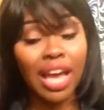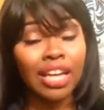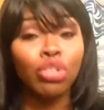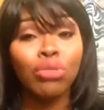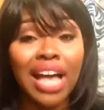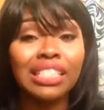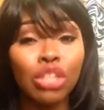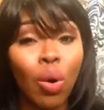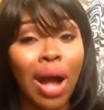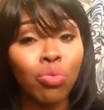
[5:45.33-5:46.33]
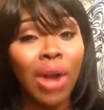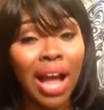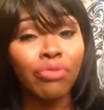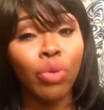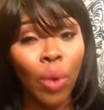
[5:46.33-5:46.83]
Like you guys know I
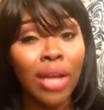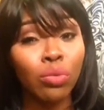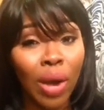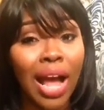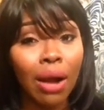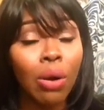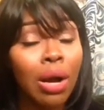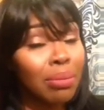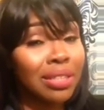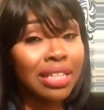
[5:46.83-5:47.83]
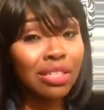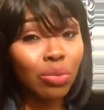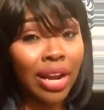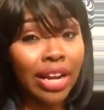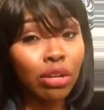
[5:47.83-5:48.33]
ride for wet and wild, but this
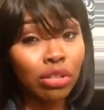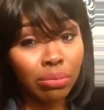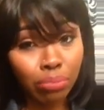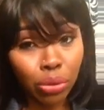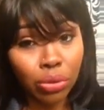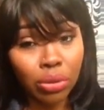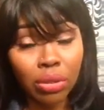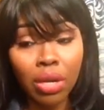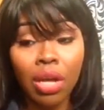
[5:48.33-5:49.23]
right here is some bull.